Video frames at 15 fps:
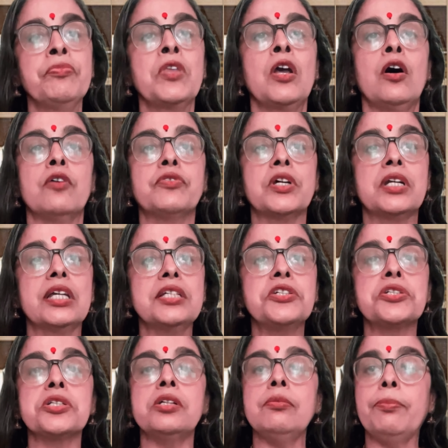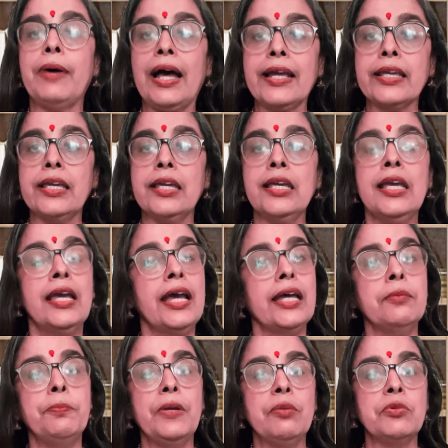of the digital banking
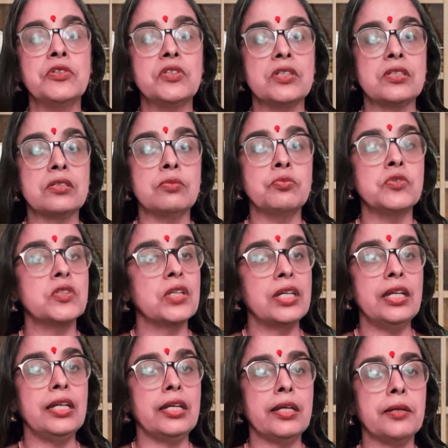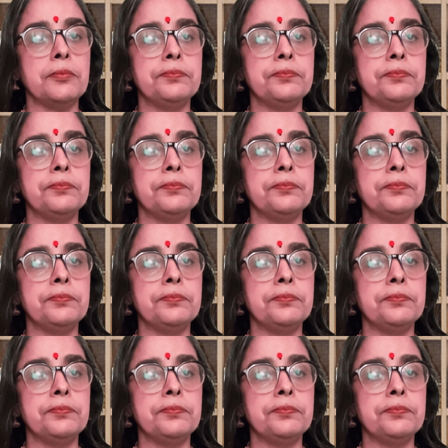and payment systems in India.